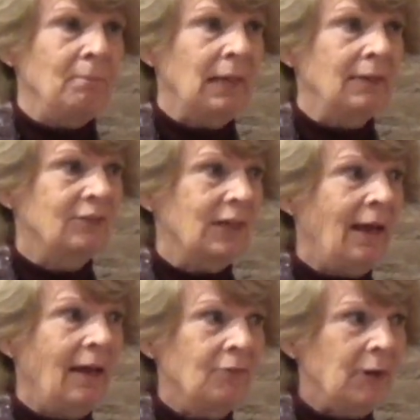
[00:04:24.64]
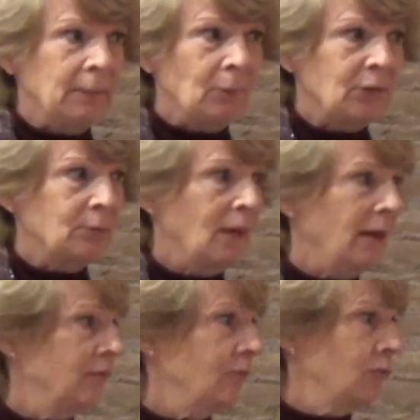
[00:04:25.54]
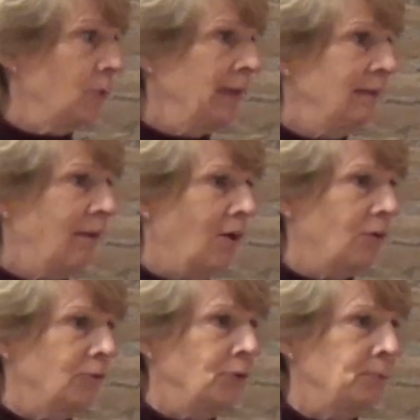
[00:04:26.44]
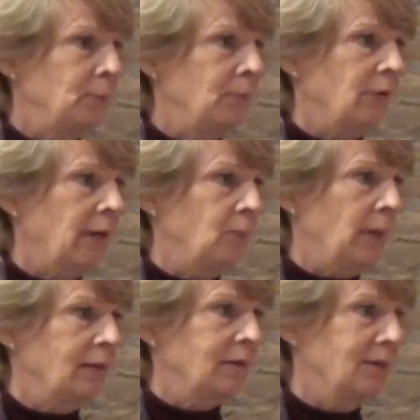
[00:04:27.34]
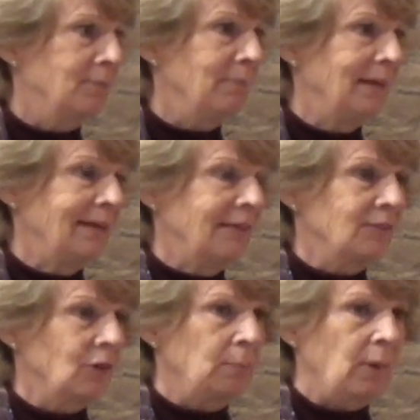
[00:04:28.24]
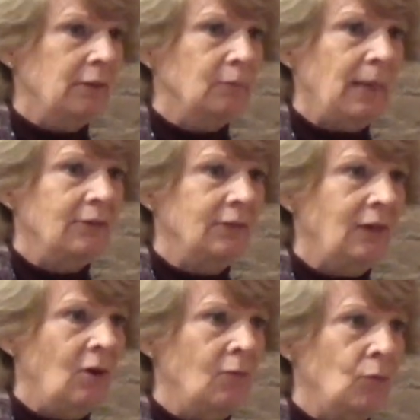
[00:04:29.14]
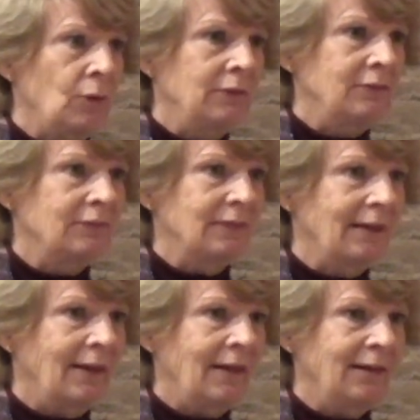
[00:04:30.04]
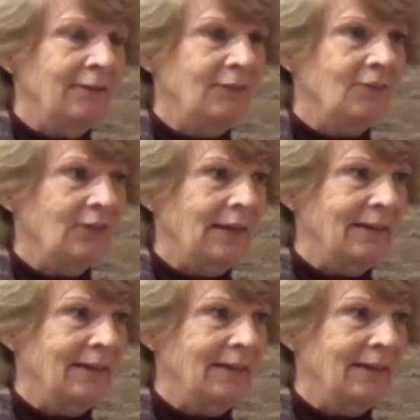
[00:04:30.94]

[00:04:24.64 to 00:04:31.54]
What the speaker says: But if anybody would like to join our group, you'd be very welcome. So Brexpats Hear Our Voice, and